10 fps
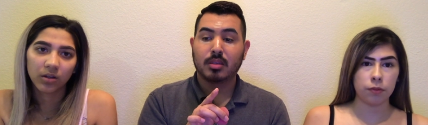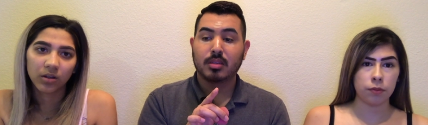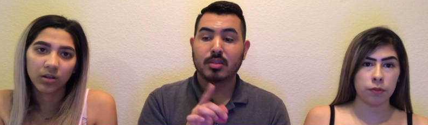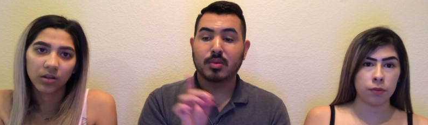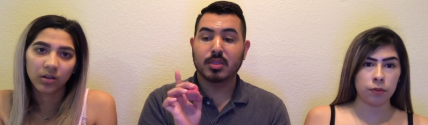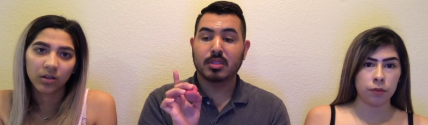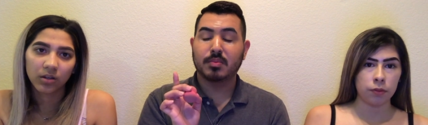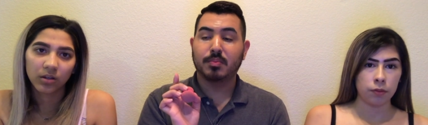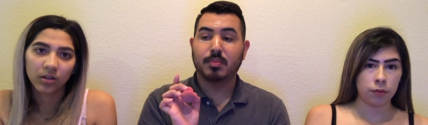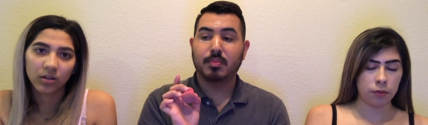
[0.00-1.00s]
Speaker 1: So is this
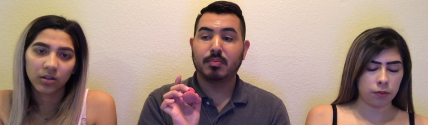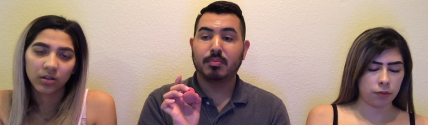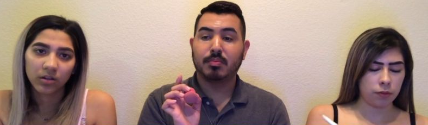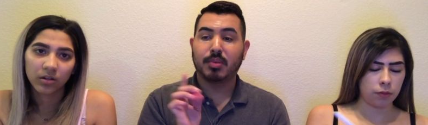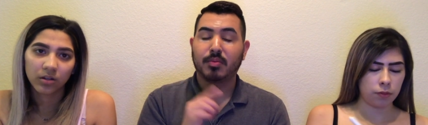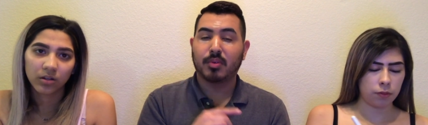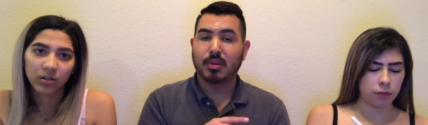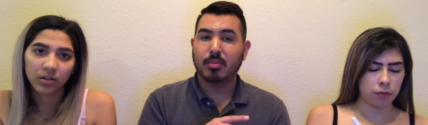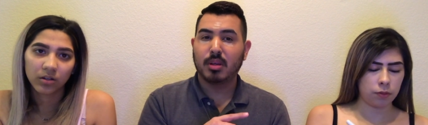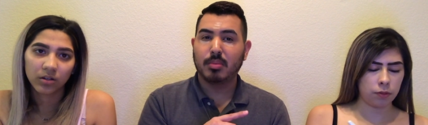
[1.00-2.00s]
before the
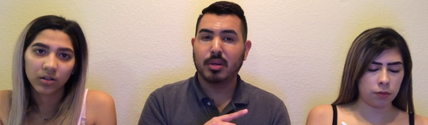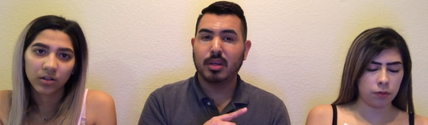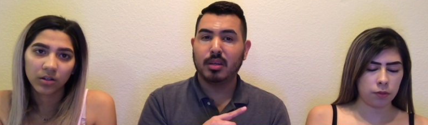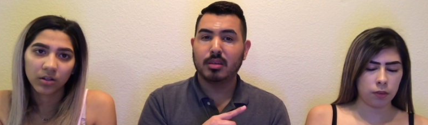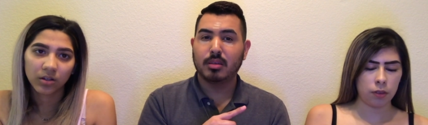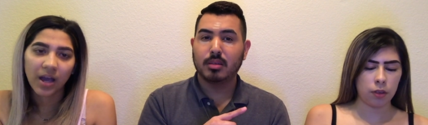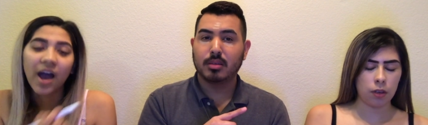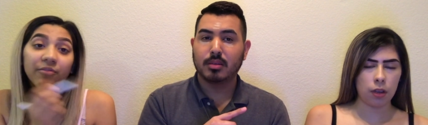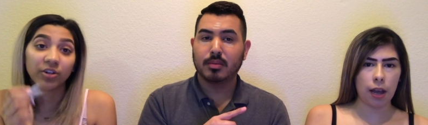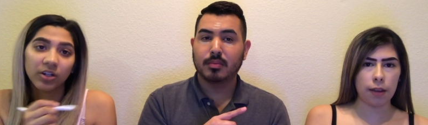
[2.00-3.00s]
block party?
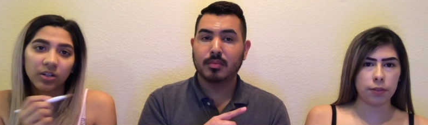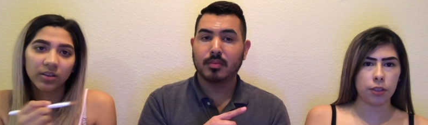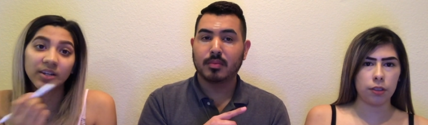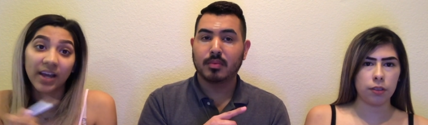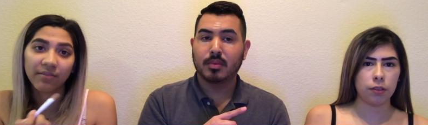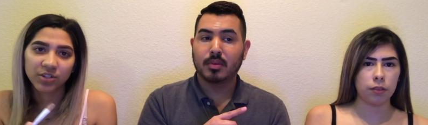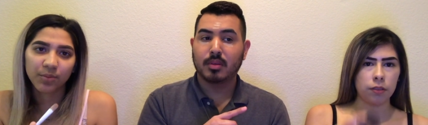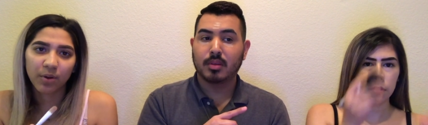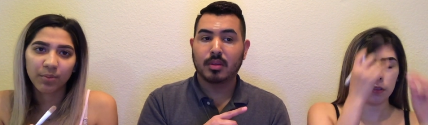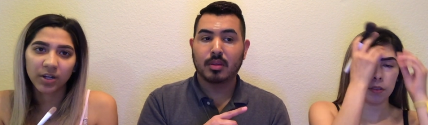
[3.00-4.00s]
Speaker 2: After. After. The day after the
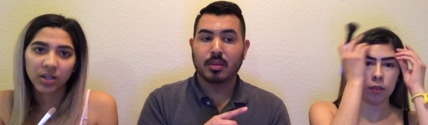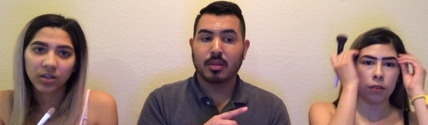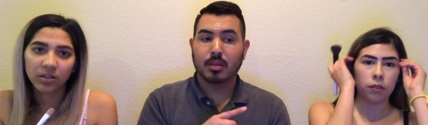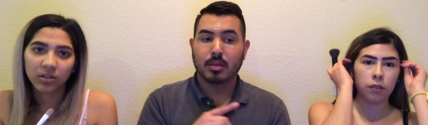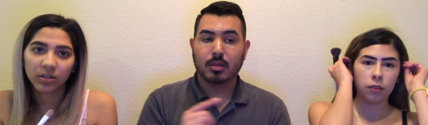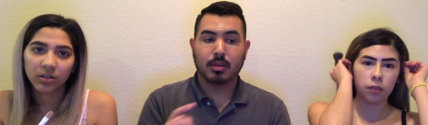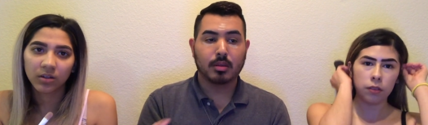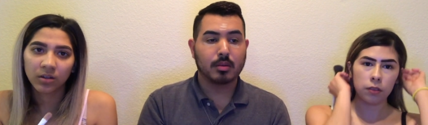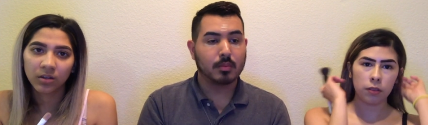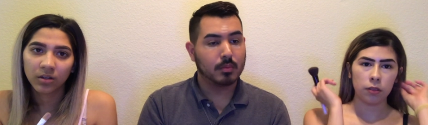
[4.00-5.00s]
block party.
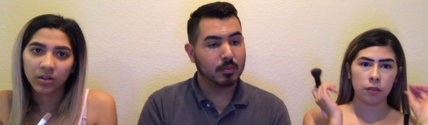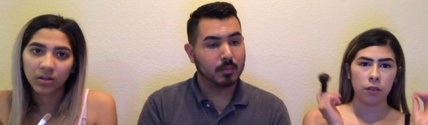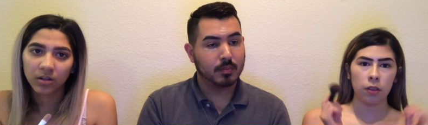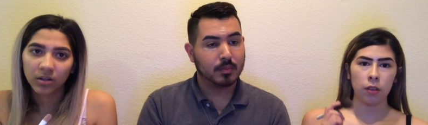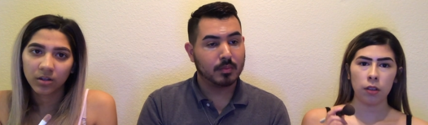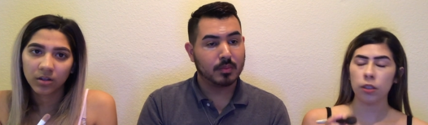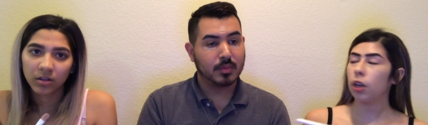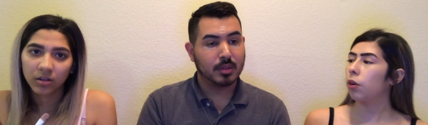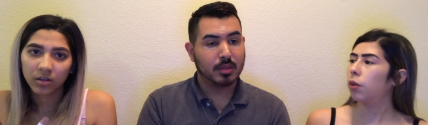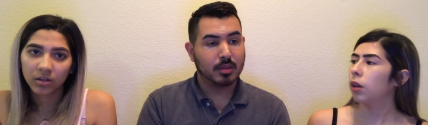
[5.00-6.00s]

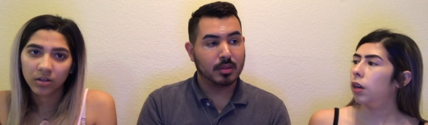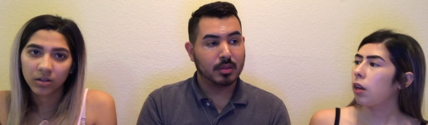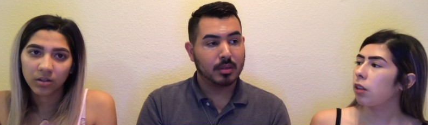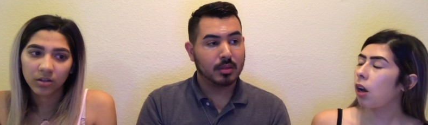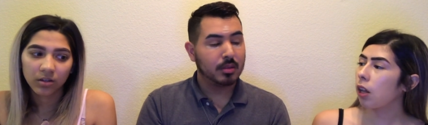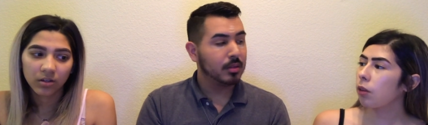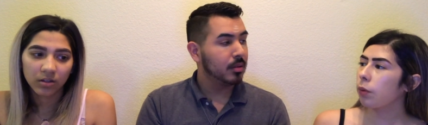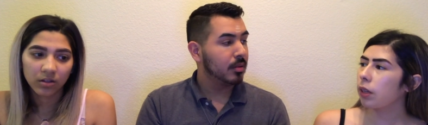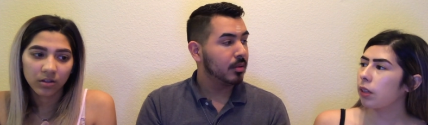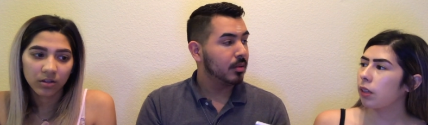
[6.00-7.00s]
Speaker 3: No, the Hall
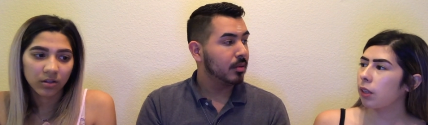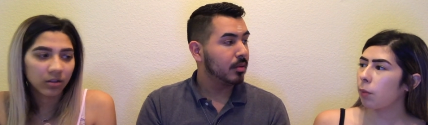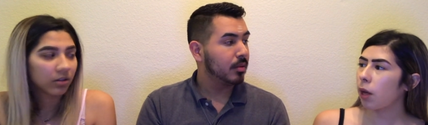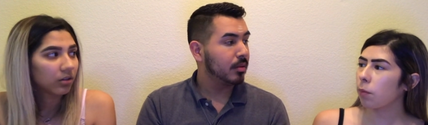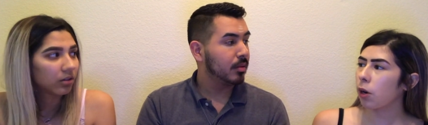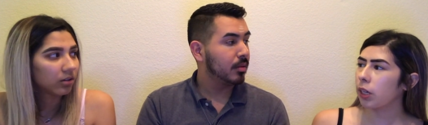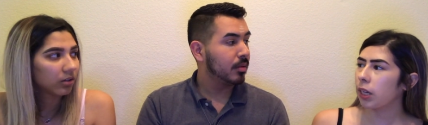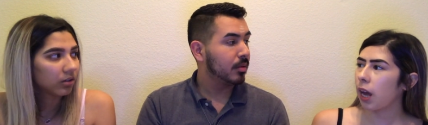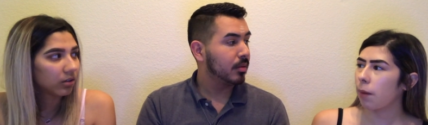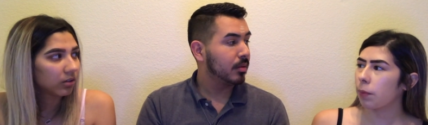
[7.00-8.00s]
the block party
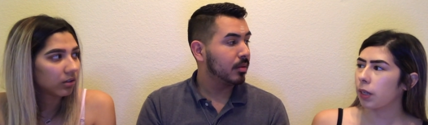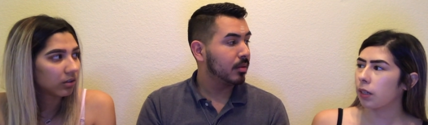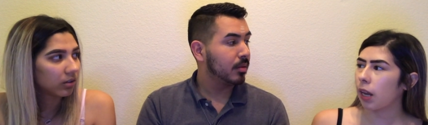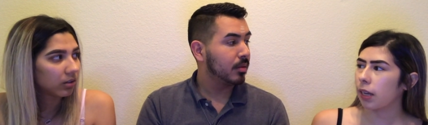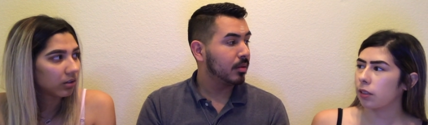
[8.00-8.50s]
happened like